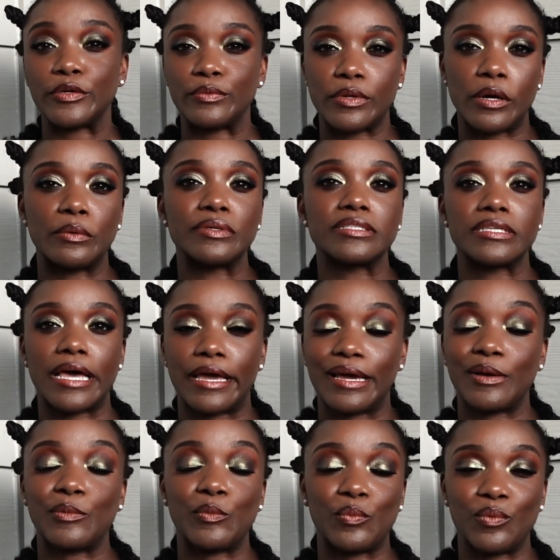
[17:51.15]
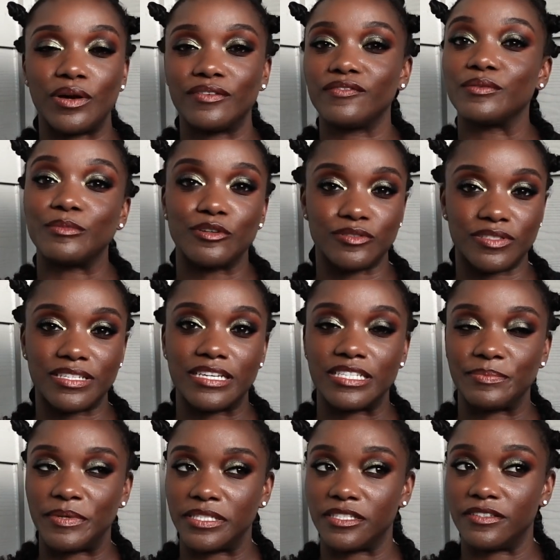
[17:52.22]
you know it's like one of the most
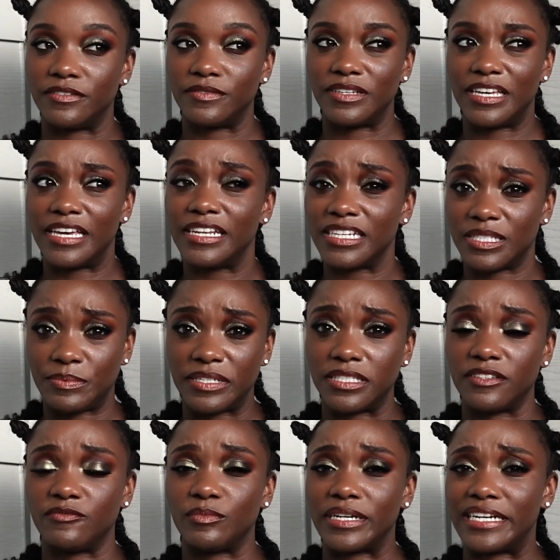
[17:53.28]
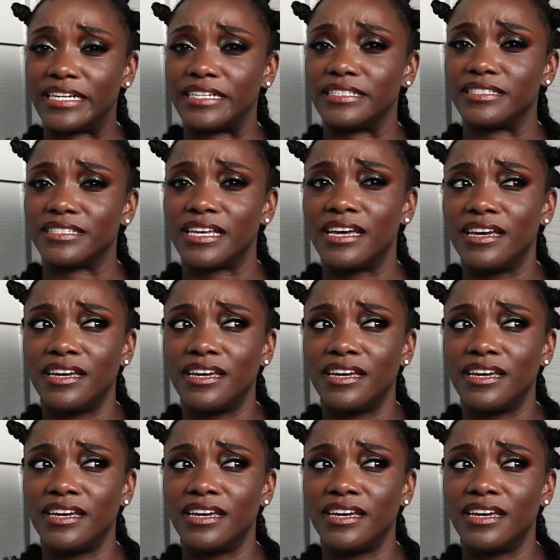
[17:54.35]
inexpensive brands,